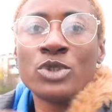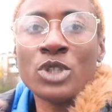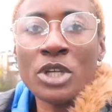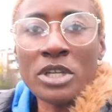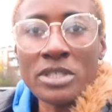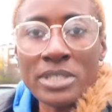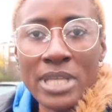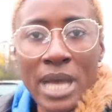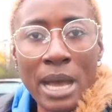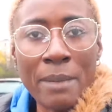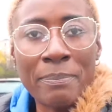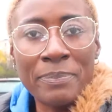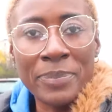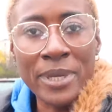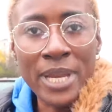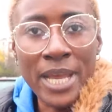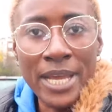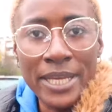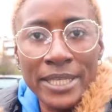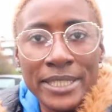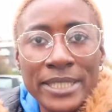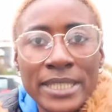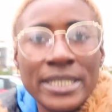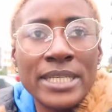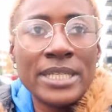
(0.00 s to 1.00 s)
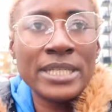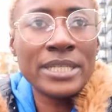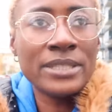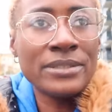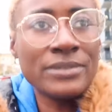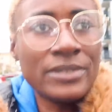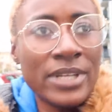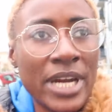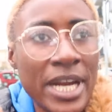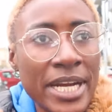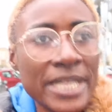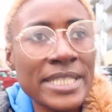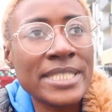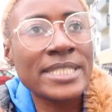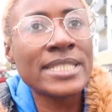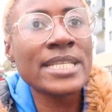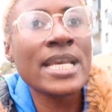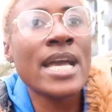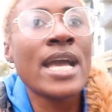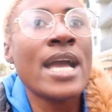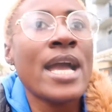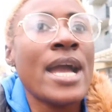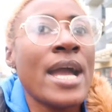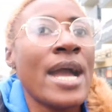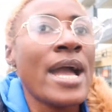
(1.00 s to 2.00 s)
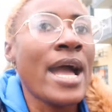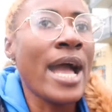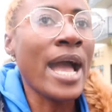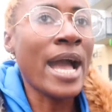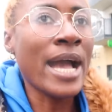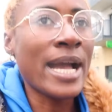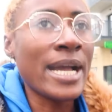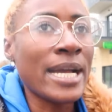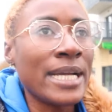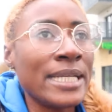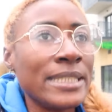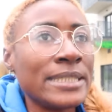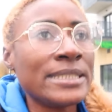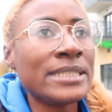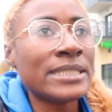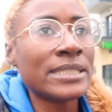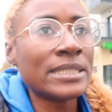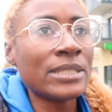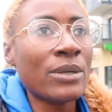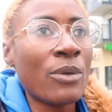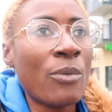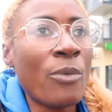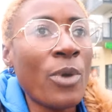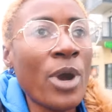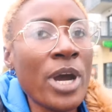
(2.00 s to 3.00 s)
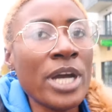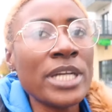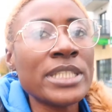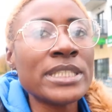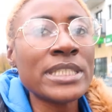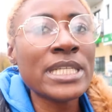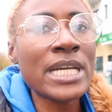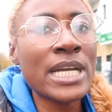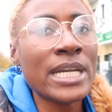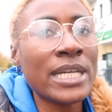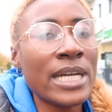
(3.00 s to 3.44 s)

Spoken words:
just apply, right? And one